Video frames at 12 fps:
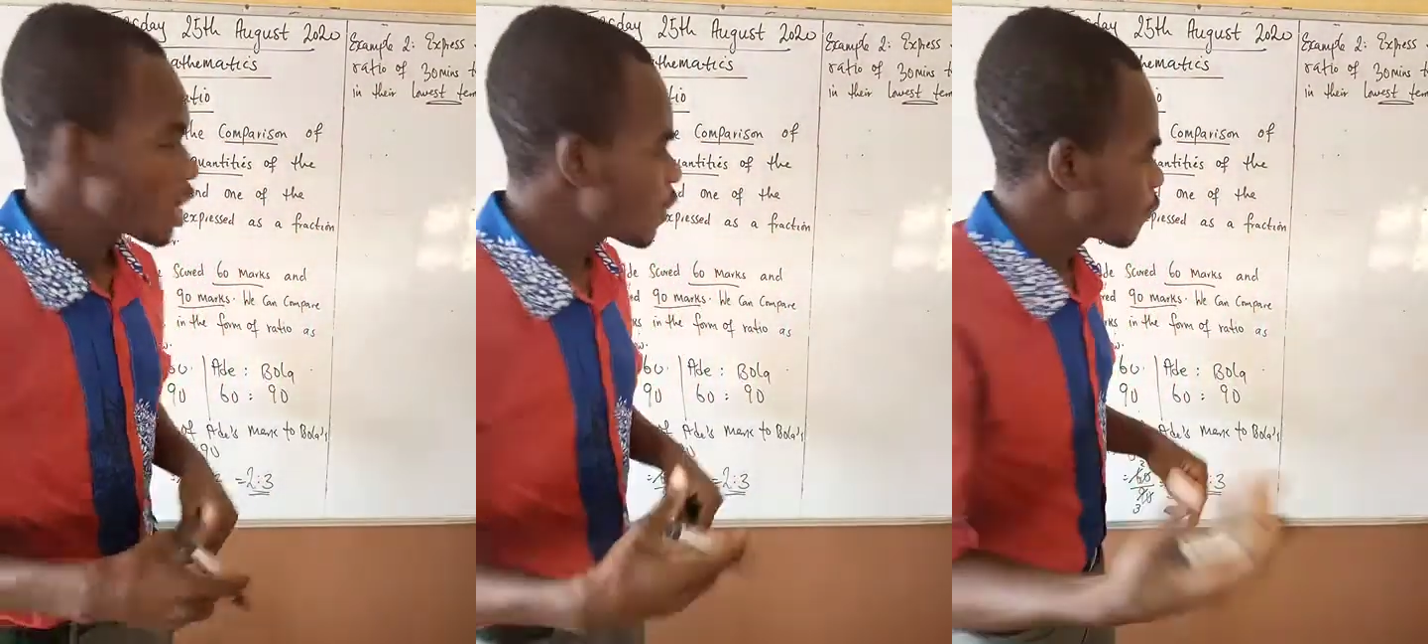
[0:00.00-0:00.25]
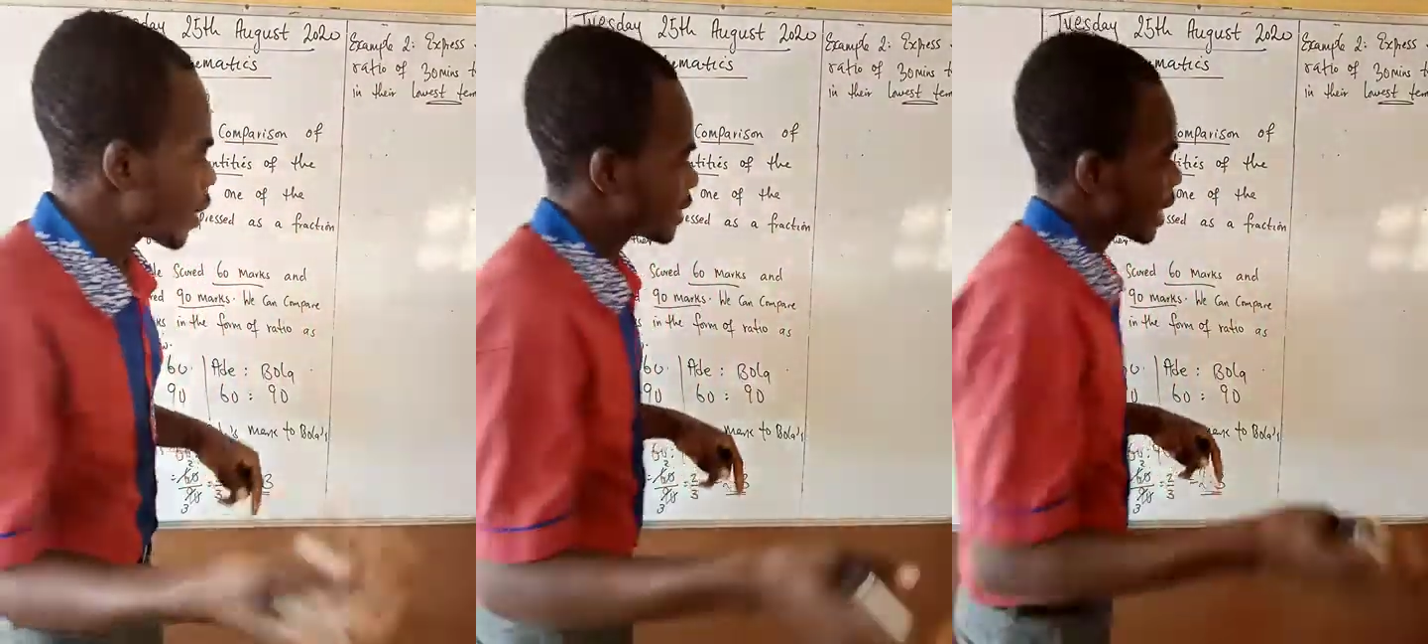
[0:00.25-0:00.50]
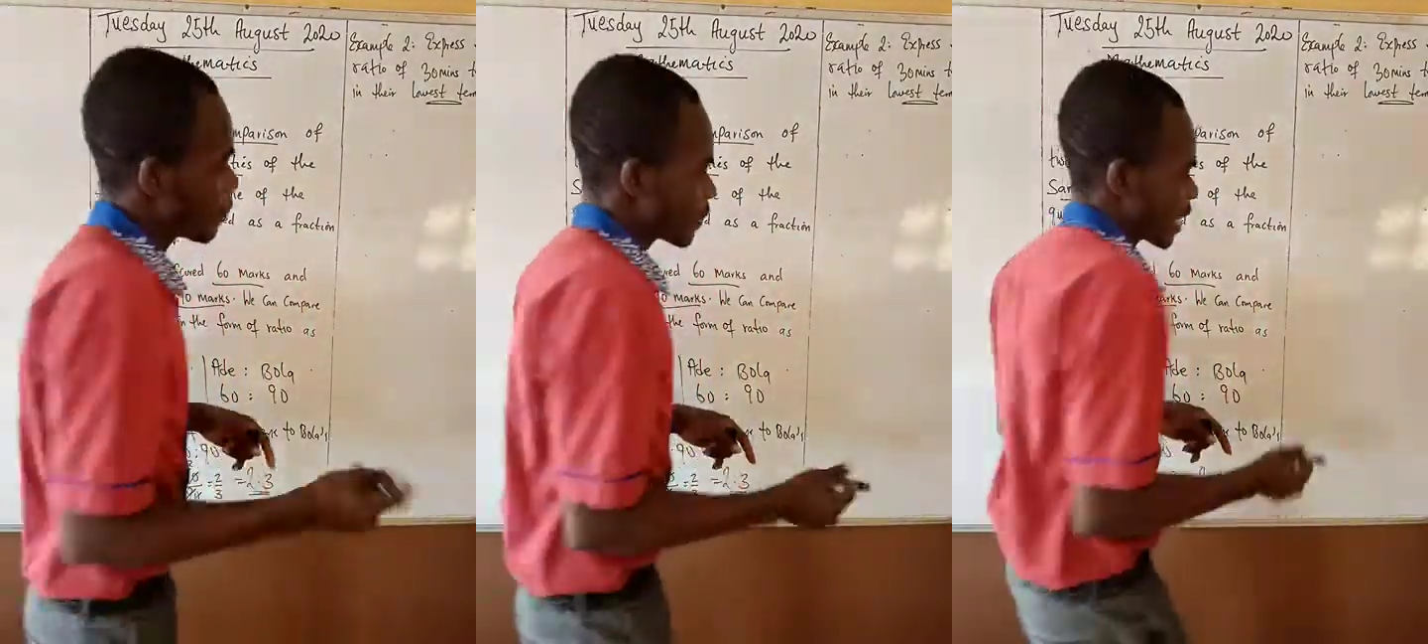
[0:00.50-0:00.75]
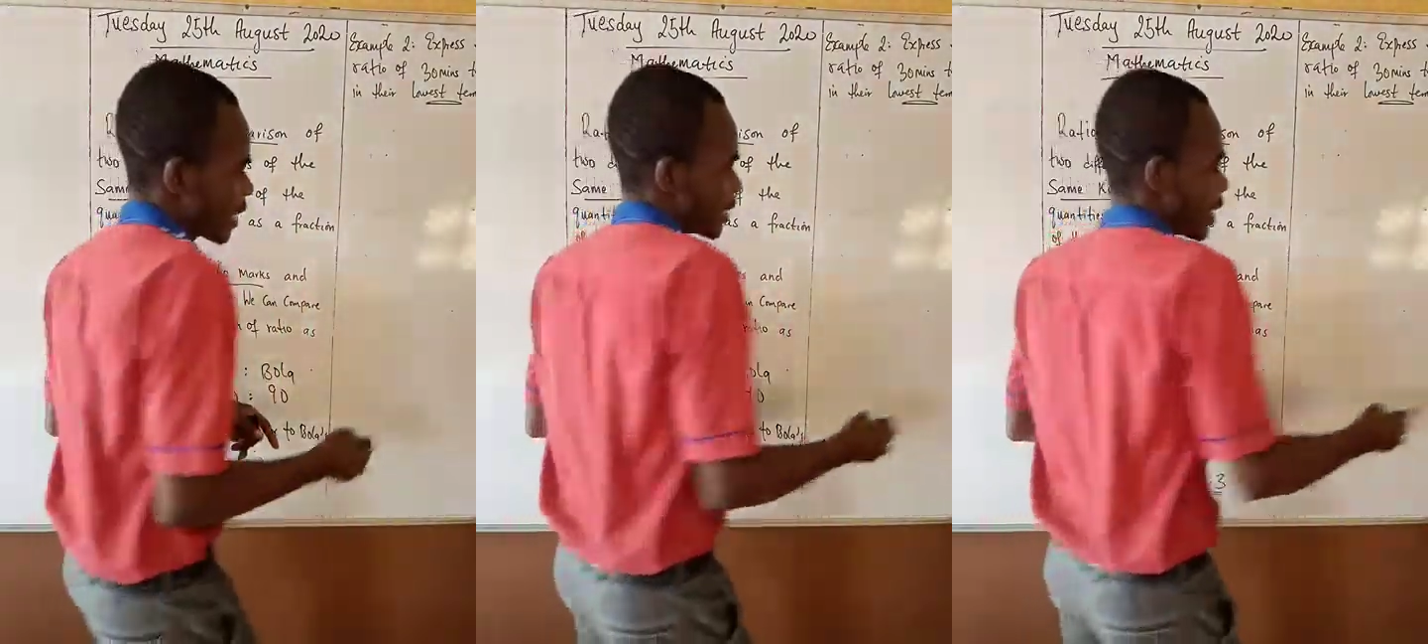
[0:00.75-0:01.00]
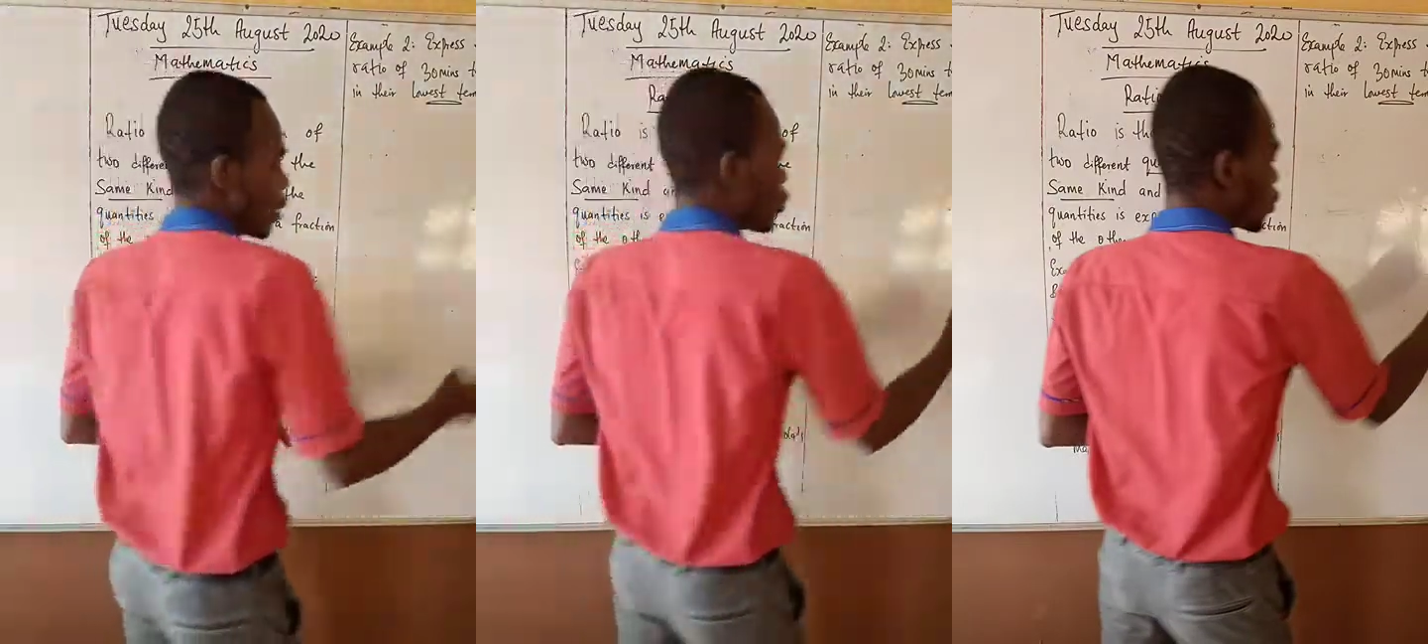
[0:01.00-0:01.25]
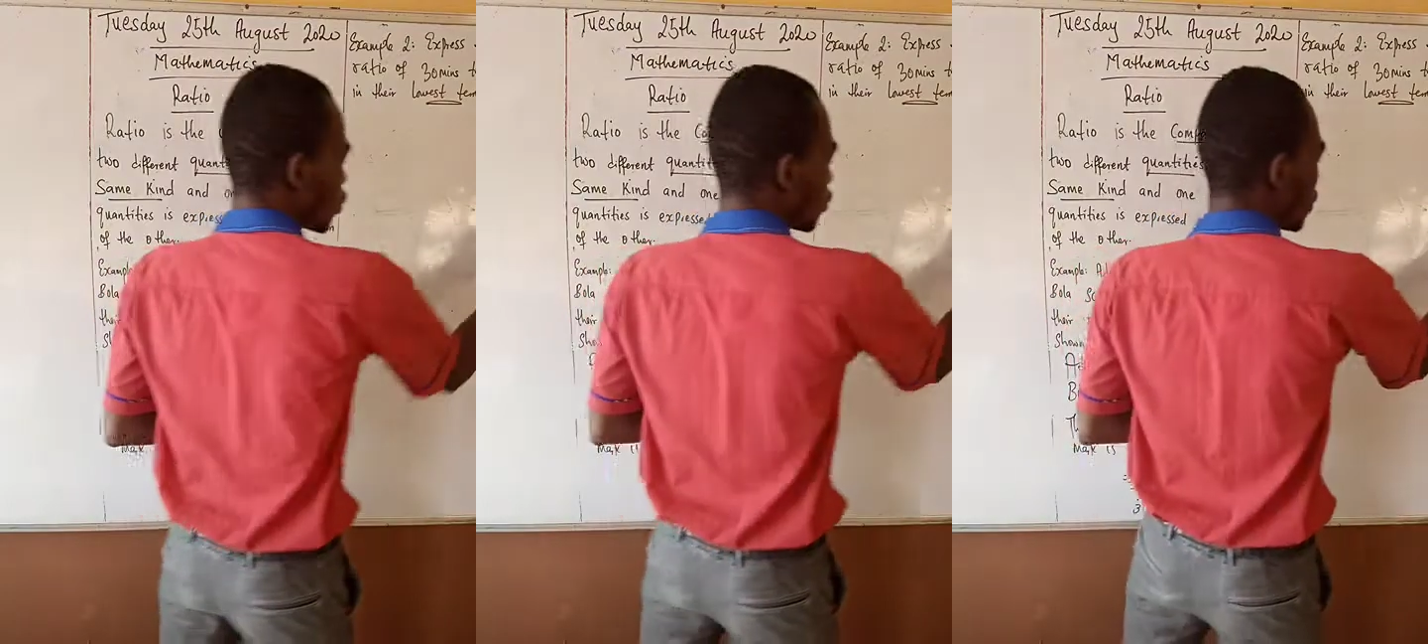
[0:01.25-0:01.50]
If, for example, now they say we should